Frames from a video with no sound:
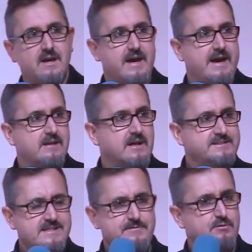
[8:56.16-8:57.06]
And I
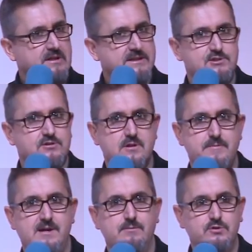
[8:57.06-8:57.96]
didn't even really talk
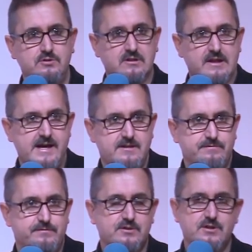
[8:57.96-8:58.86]
about Moodle. I had a
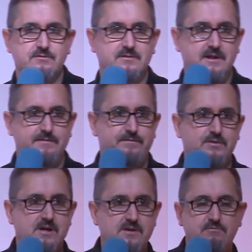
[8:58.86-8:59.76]
full on, a full
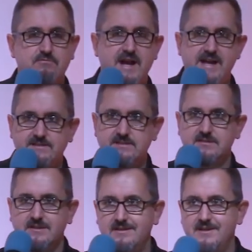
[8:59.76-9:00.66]
on rant
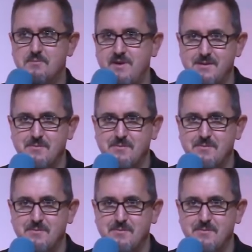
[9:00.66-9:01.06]
about